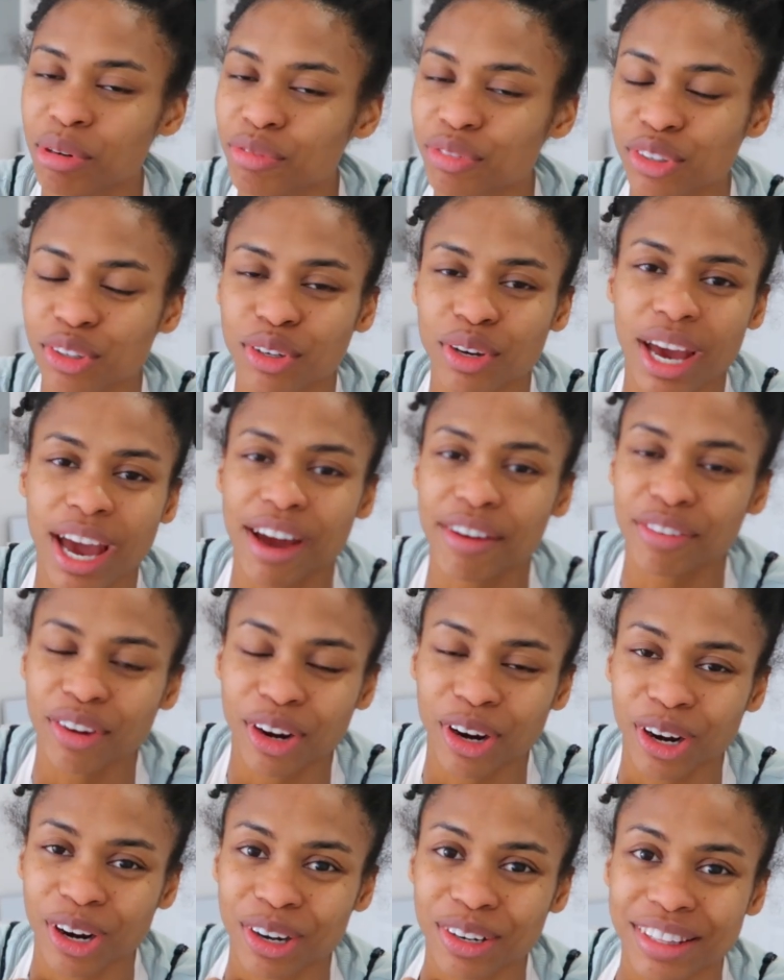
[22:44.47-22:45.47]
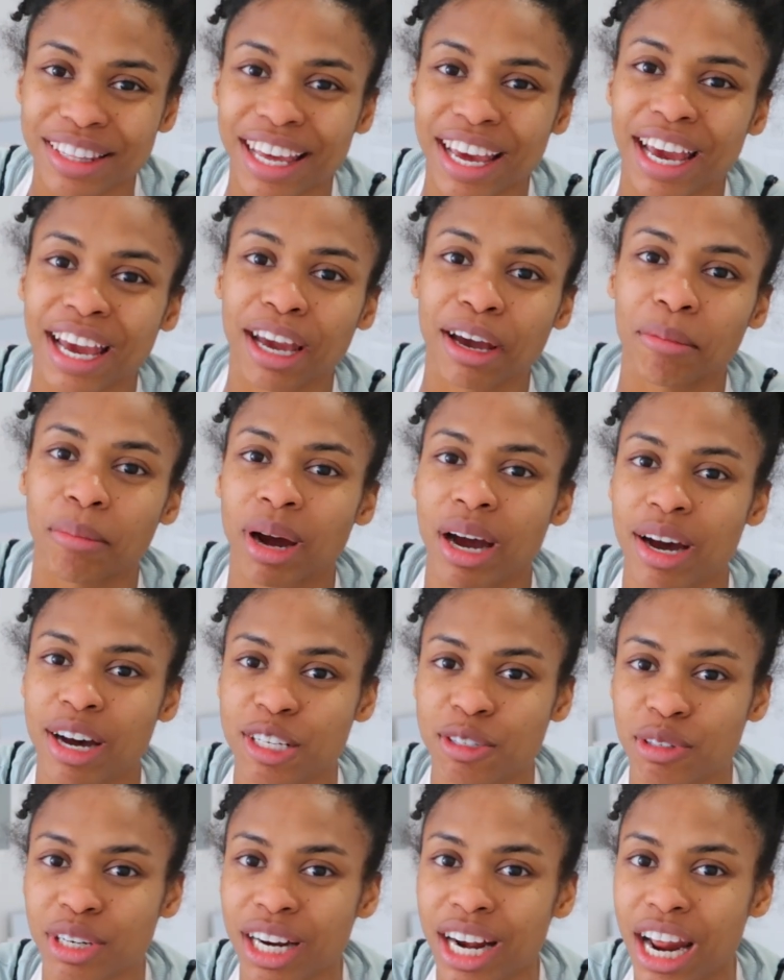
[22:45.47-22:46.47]
of you have heard that my
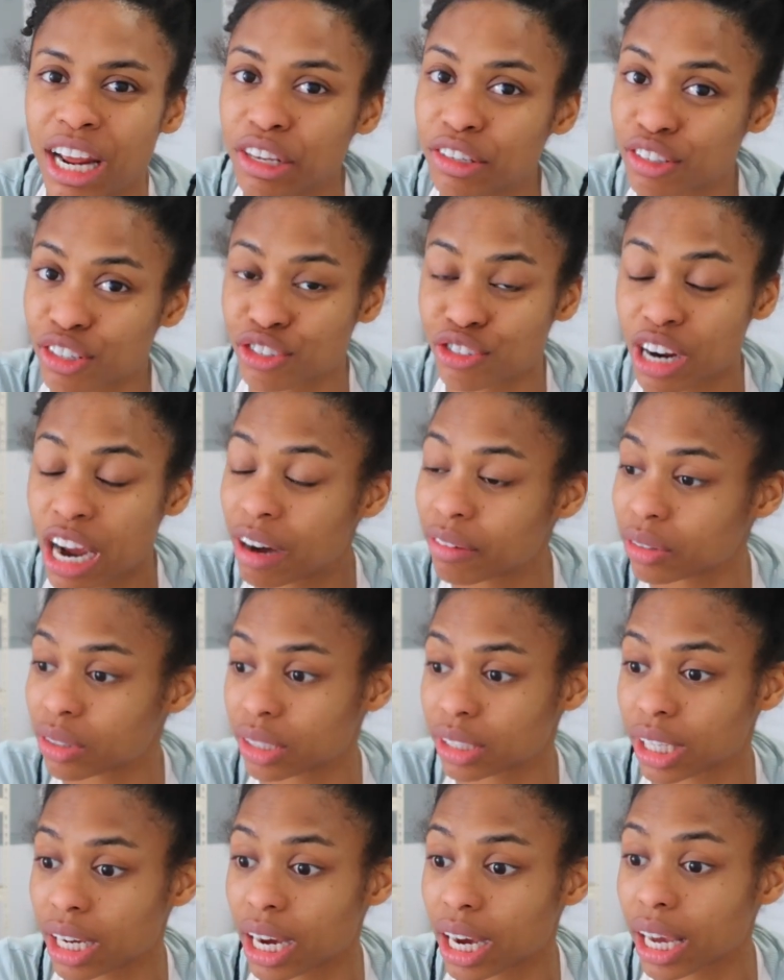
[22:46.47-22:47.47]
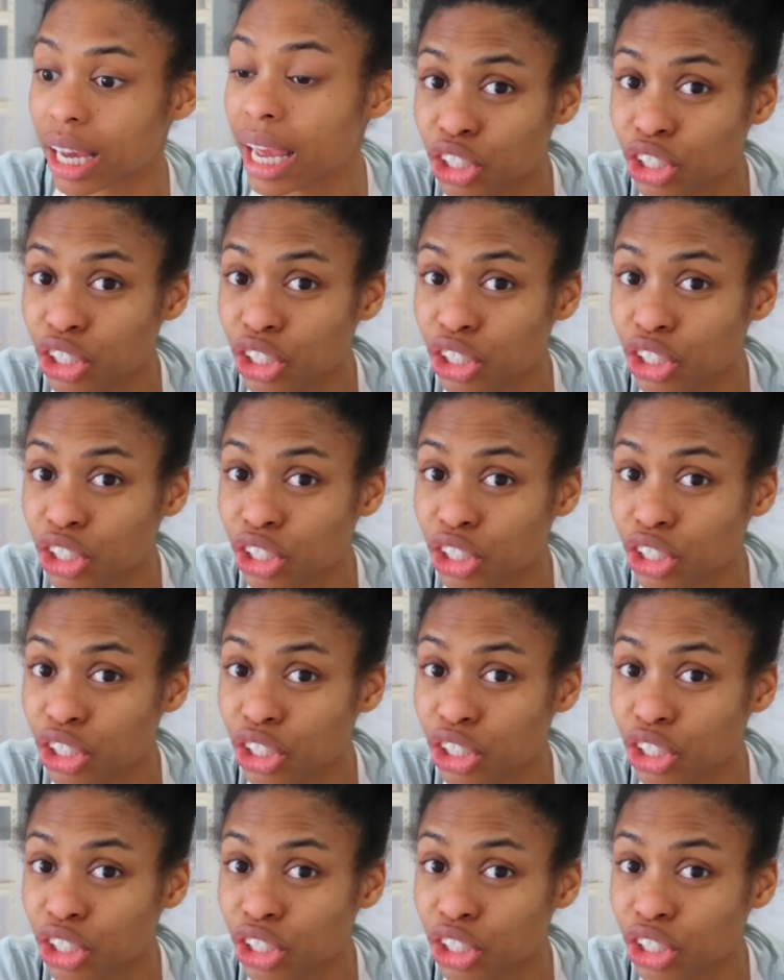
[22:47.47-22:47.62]
husband and I used to travel a lot.